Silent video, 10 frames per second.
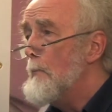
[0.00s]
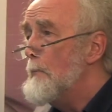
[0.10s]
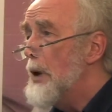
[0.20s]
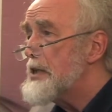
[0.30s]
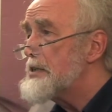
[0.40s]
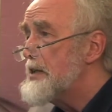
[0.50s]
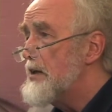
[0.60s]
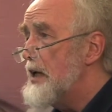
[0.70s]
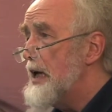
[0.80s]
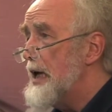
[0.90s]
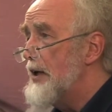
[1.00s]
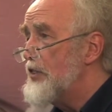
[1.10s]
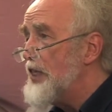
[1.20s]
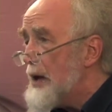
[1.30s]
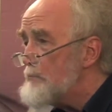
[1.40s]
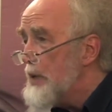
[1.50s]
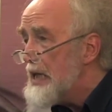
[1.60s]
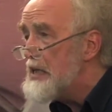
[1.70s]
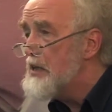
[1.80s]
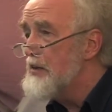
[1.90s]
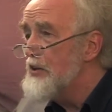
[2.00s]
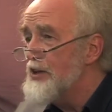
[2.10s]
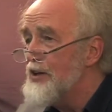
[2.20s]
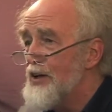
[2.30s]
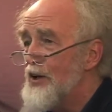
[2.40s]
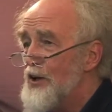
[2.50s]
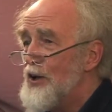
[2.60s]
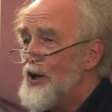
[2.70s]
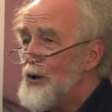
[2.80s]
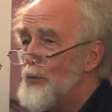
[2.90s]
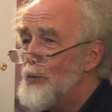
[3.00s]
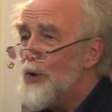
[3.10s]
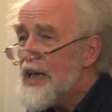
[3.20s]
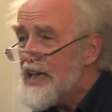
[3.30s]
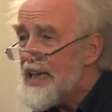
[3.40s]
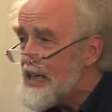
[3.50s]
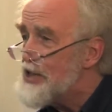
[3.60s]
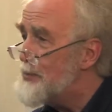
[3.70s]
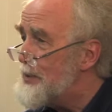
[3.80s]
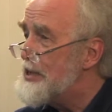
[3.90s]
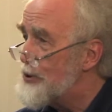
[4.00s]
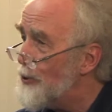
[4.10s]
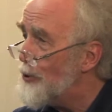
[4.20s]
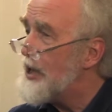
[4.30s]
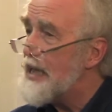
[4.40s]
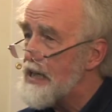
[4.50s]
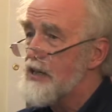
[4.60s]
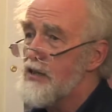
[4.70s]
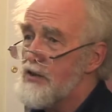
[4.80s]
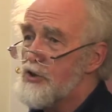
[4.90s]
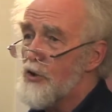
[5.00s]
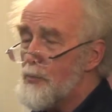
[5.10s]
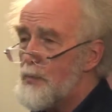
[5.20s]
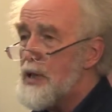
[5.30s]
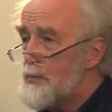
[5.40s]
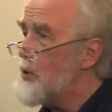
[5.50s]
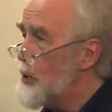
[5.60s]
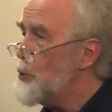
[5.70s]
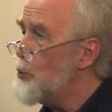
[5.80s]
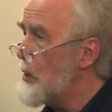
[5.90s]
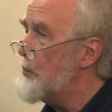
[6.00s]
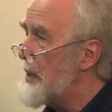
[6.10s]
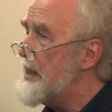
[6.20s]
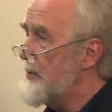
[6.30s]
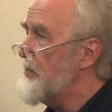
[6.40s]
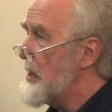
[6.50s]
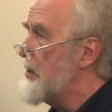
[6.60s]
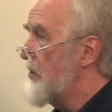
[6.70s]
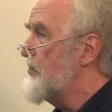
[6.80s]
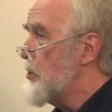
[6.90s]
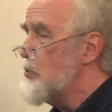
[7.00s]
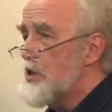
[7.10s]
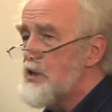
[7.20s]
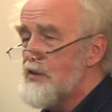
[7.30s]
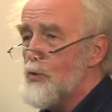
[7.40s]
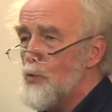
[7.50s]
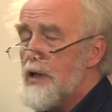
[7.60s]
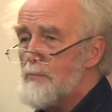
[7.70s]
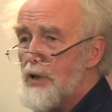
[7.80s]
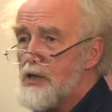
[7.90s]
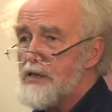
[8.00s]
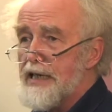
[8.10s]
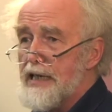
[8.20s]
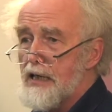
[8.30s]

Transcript: But that means that we need to be talking to the people who will be living in the futures that we're building,